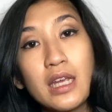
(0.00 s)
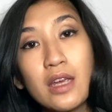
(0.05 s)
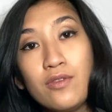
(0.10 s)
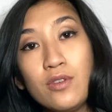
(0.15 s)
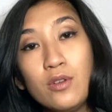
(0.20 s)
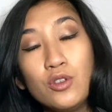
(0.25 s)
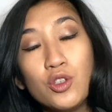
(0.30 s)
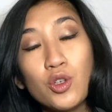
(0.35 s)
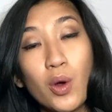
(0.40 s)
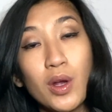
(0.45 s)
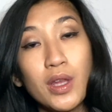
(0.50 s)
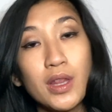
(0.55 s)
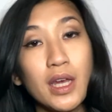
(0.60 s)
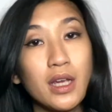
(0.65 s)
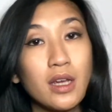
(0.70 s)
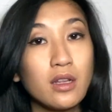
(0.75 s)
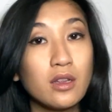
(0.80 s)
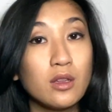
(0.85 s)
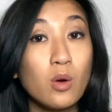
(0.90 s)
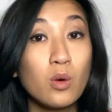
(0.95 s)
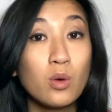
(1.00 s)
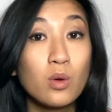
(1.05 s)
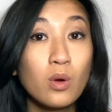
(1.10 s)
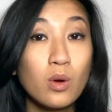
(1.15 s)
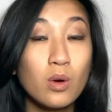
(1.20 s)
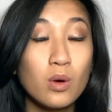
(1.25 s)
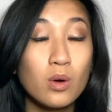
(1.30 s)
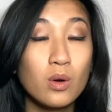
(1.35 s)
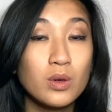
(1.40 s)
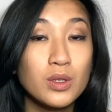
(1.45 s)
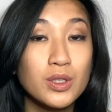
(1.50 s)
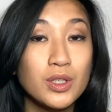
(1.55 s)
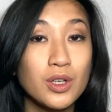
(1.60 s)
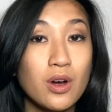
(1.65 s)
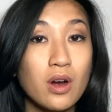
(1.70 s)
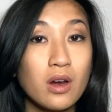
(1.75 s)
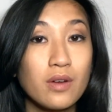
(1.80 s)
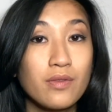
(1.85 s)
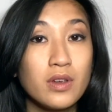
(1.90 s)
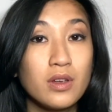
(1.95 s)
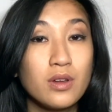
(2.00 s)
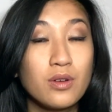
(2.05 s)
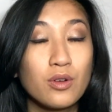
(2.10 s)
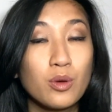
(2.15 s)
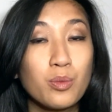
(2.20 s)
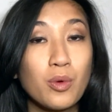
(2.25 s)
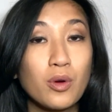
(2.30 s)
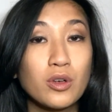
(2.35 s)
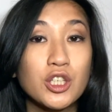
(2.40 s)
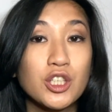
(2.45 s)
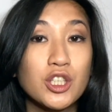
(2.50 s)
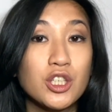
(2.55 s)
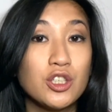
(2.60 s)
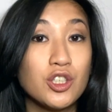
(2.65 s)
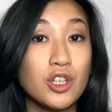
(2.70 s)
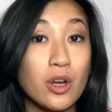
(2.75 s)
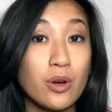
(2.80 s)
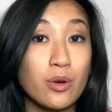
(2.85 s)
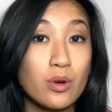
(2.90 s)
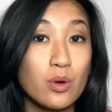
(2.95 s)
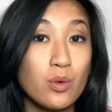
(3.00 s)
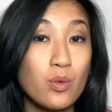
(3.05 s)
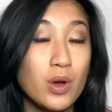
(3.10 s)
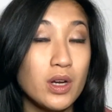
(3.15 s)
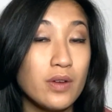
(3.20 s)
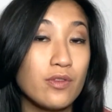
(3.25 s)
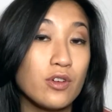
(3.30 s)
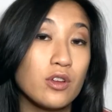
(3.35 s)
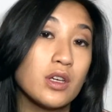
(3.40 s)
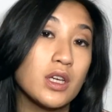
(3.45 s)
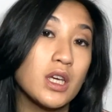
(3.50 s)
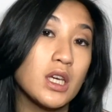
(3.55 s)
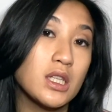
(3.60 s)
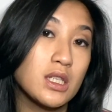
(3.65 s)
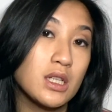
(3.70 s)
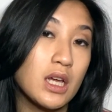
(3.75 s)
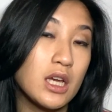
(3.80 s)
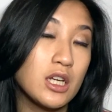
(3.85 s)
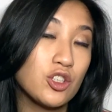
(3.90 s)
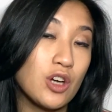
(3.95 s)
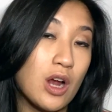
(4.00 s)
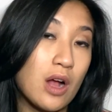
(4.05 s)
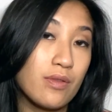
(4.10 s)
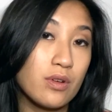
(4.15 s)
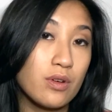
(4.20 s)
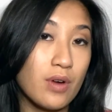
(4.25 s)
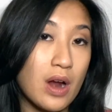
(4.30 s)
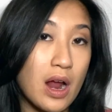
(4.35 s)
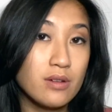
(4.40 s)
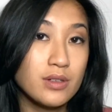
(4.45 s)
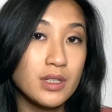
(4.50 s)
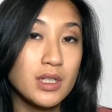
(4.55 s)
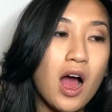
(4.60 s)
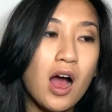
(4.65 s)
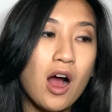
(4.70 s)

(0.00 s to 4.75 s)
if you join a local sonography group or just a general one if you're looking to travel around.